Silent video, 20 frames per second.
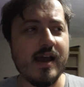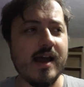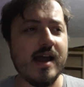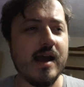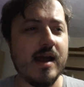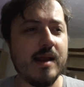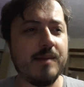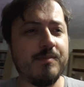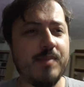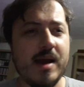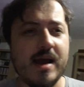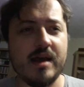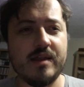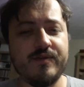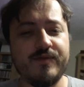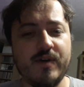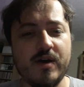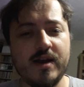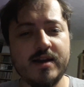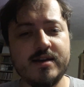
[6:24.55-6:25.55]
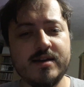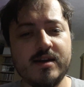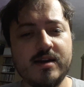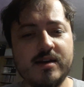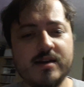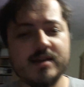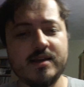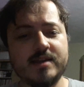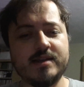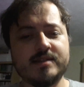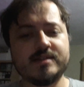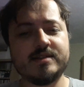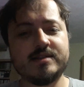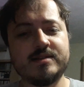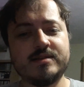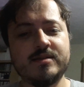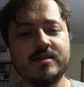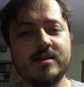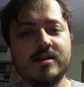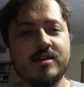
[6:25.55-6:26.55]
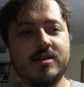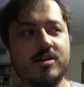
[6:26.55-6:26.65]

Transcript: and Pathfinder is